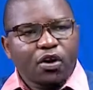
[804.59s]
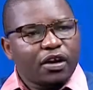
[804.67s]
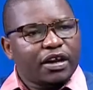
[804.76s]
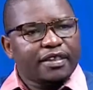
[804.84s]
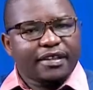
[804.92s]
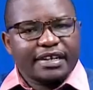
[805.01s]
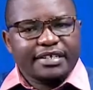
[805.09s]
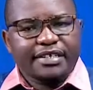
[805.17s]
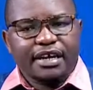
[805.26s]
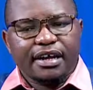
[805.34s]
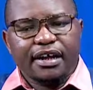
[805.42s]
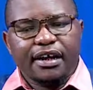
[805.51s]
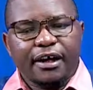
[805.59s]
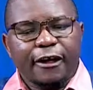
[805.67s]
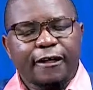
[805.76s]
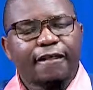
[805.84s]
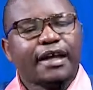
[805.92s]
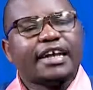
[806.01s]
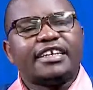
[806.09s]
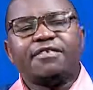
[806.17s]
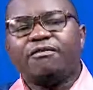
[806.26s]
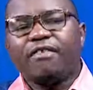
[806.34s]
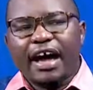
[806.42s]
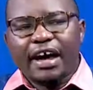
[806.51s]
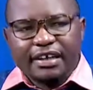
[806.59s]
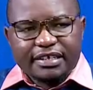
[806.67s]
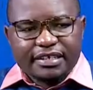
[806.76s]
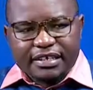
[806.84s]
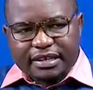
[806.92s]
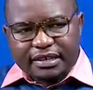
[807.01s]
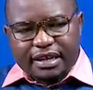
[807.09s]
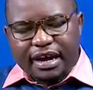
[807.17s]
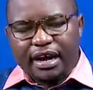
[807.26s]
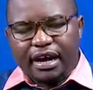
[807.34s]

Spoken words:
only that it varies